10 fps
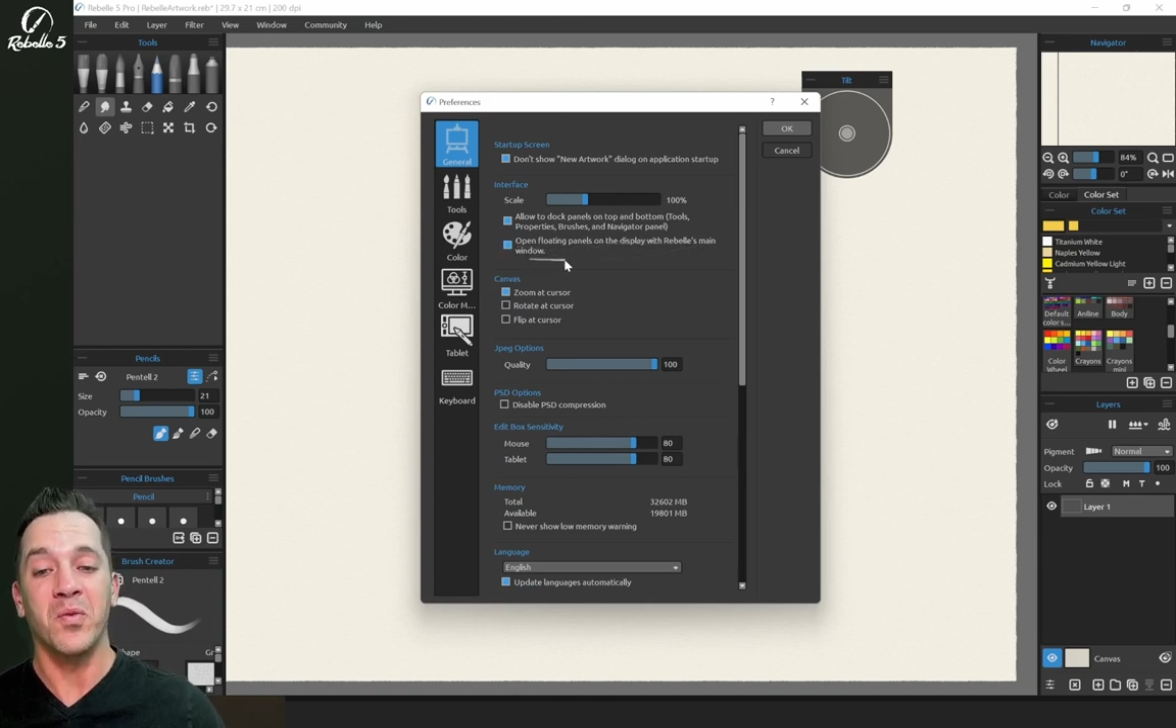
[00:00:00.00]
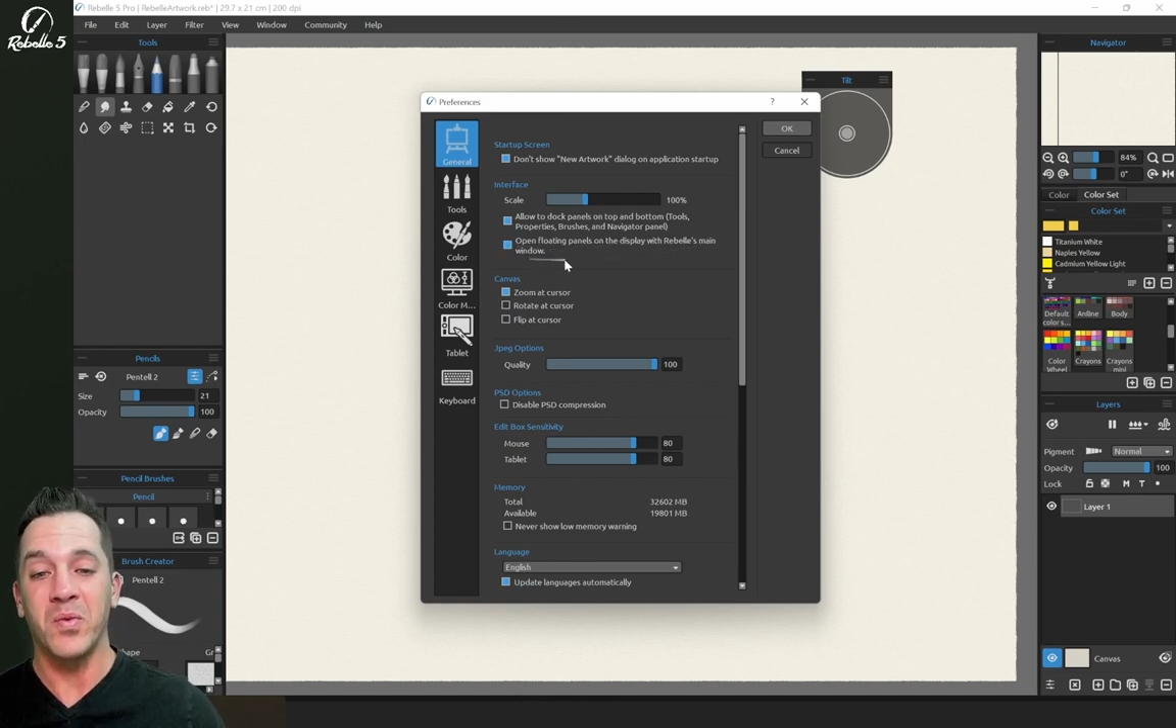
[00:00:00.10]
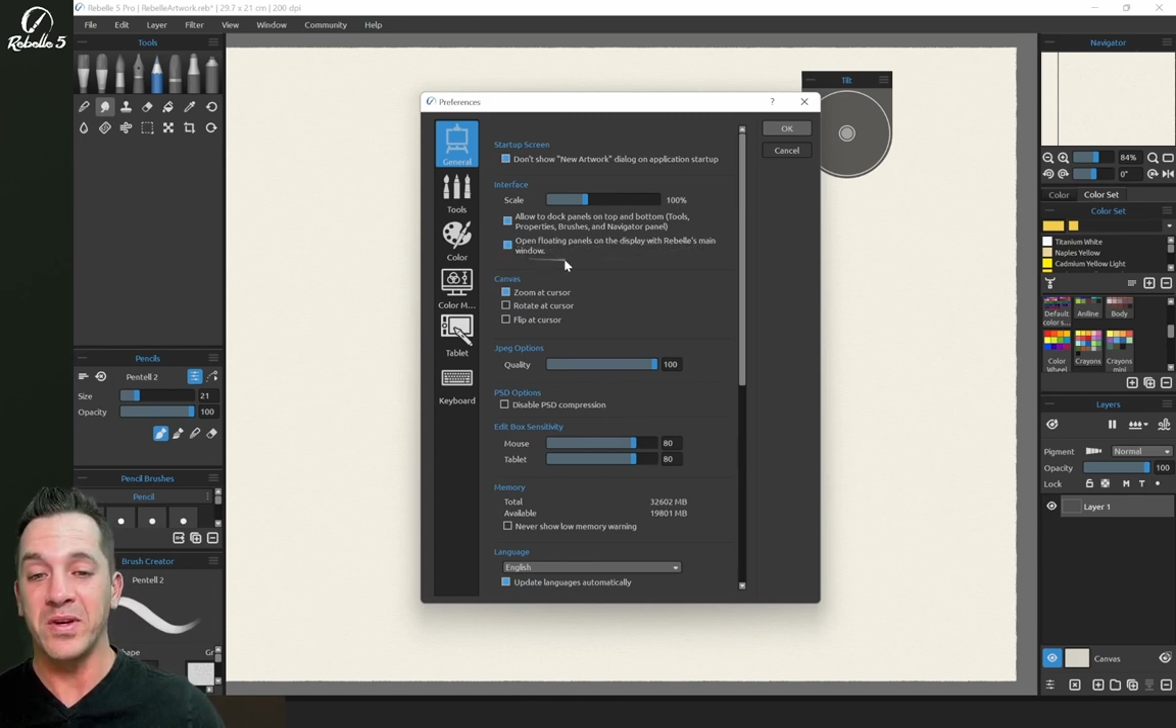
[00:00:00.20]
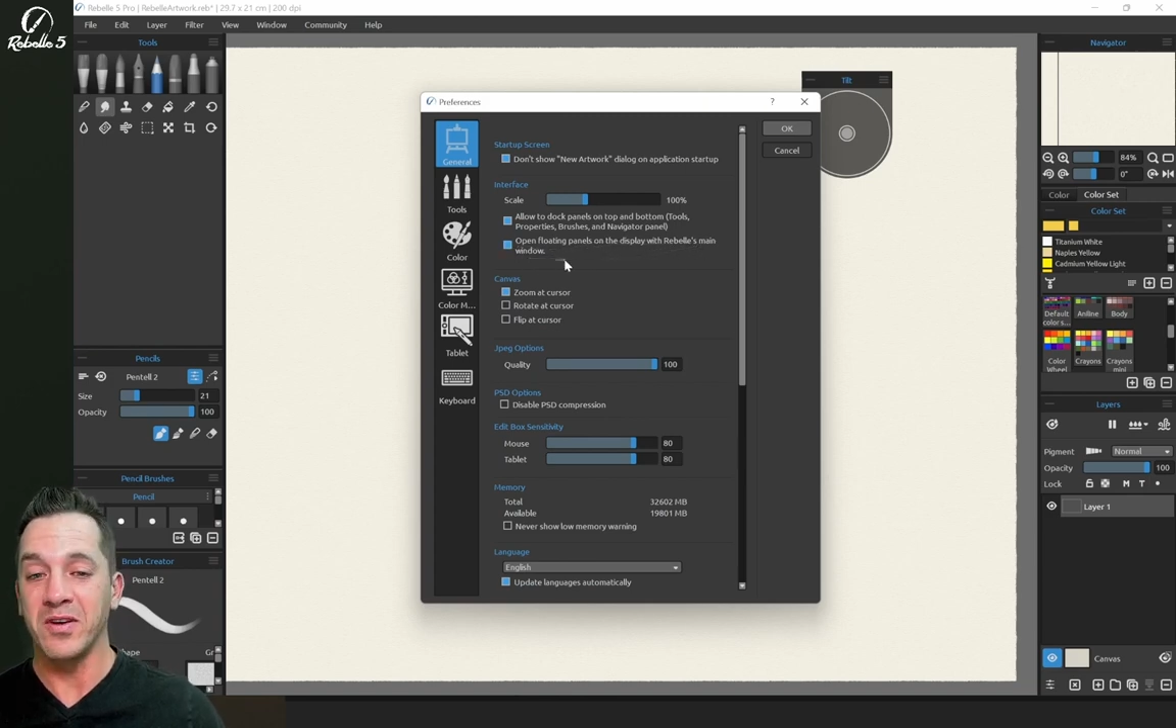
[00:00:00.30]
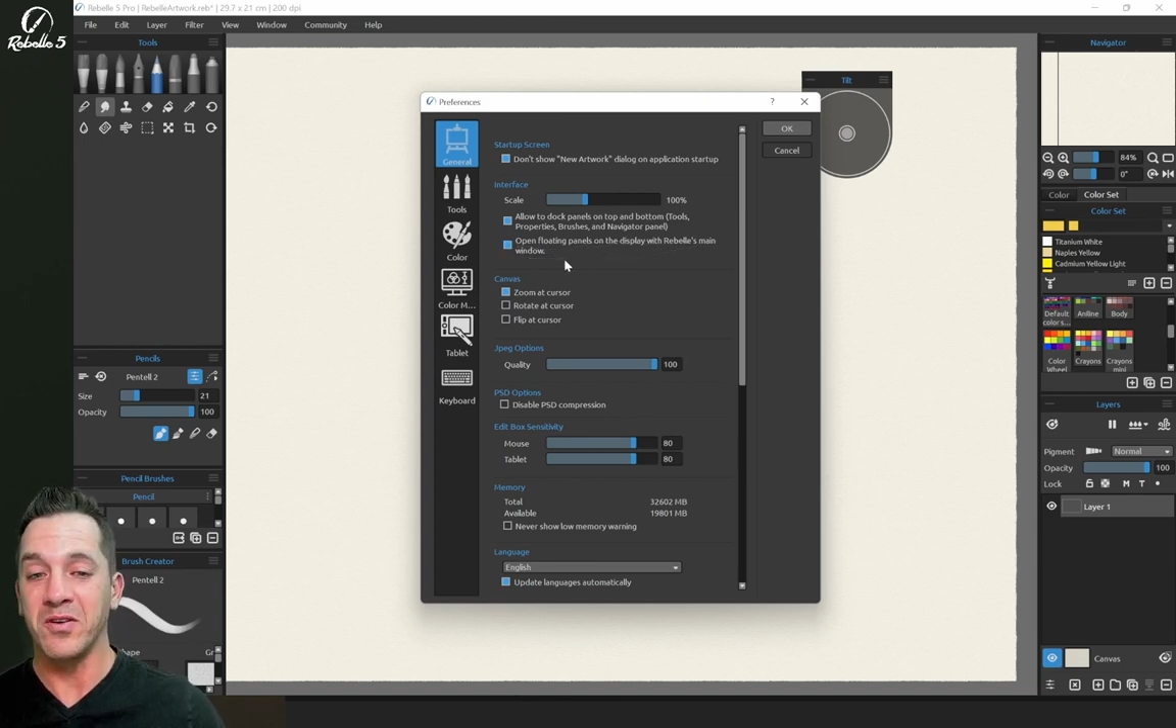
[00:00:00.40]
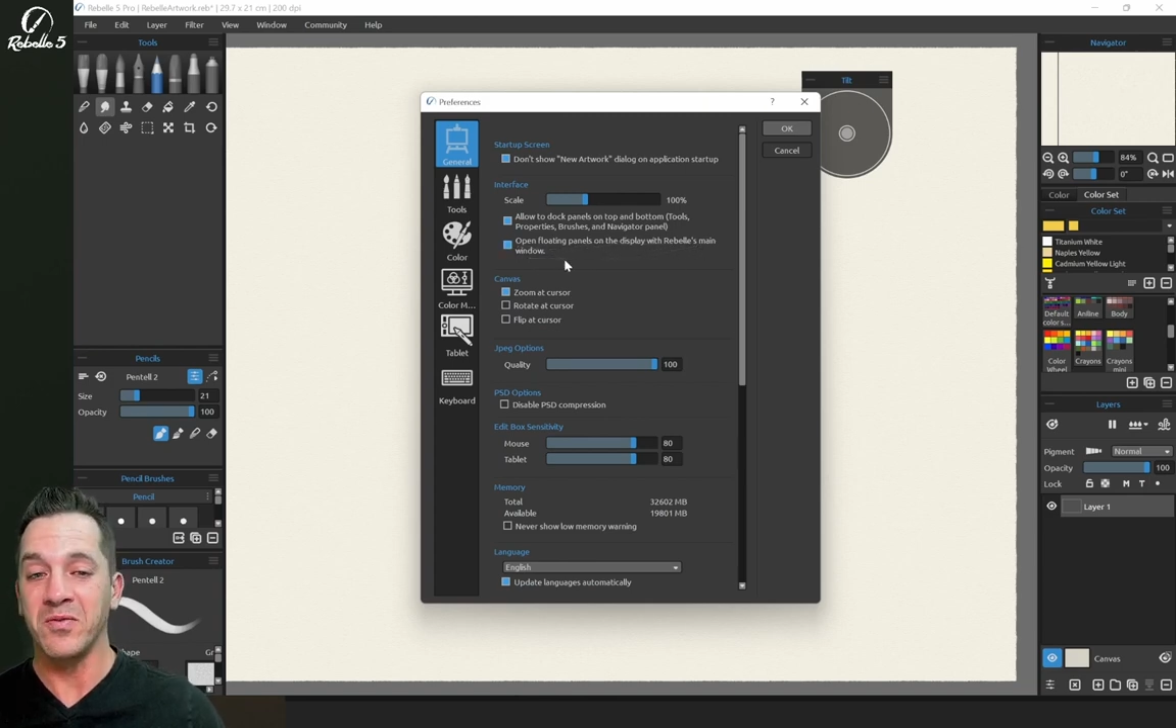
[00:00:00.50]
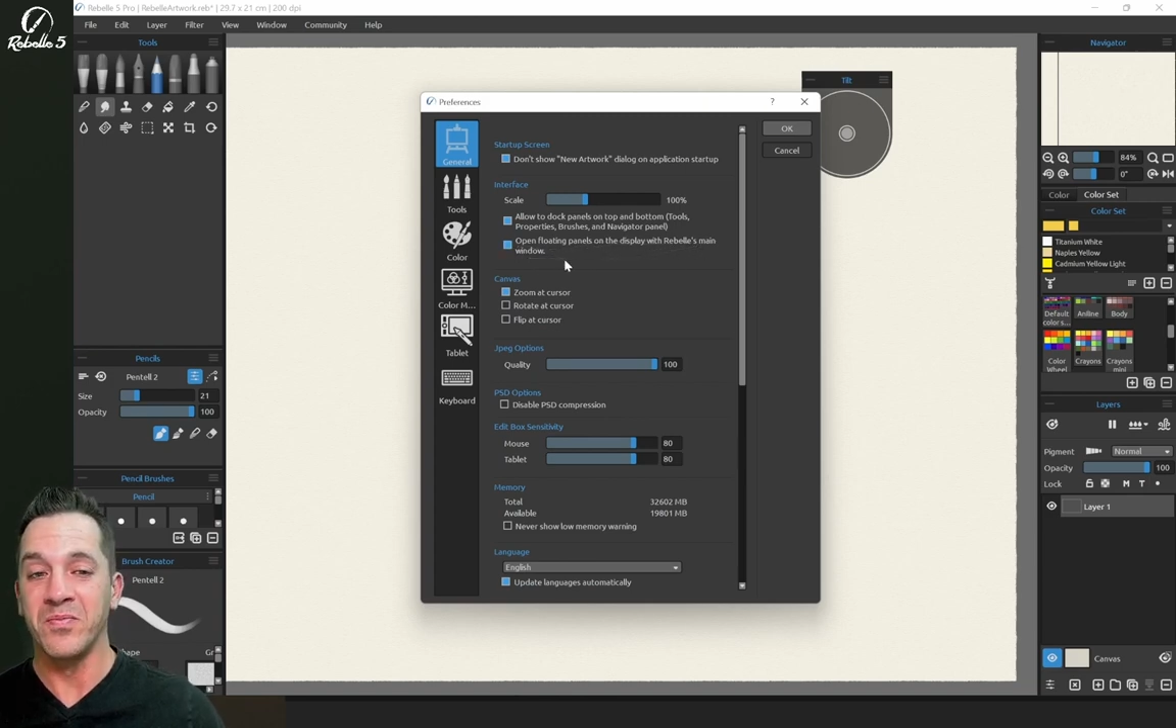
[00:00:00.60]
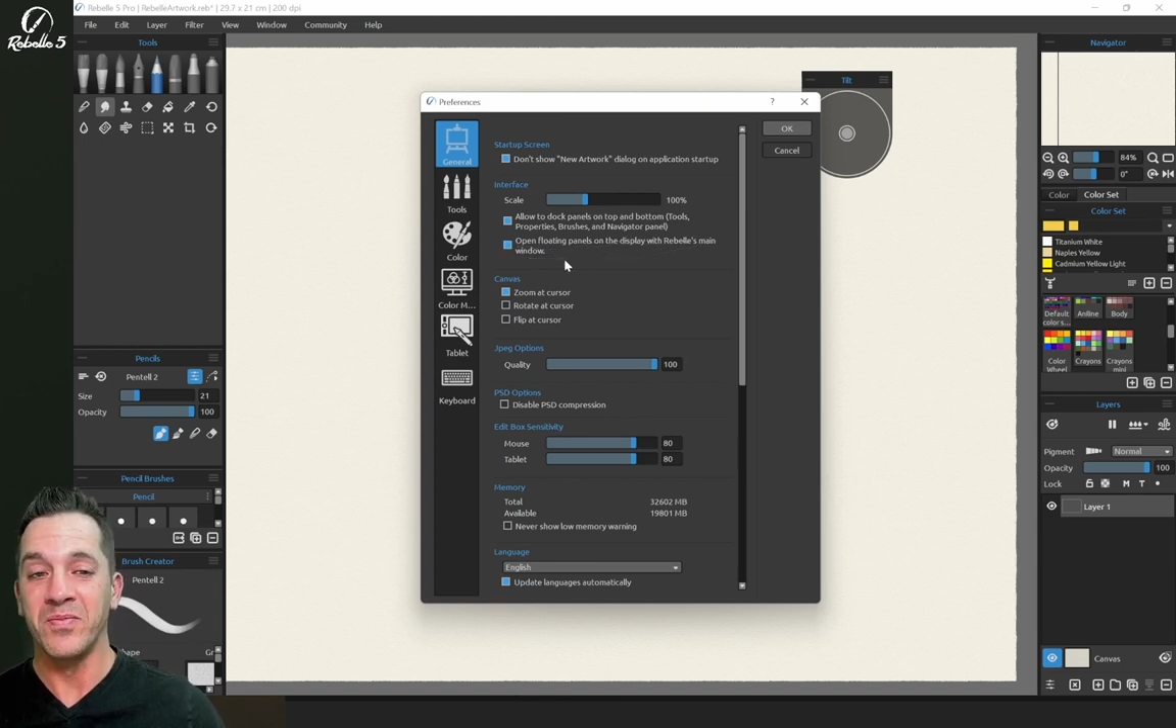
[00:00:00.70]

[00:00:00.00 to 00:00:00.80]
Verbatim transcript: window.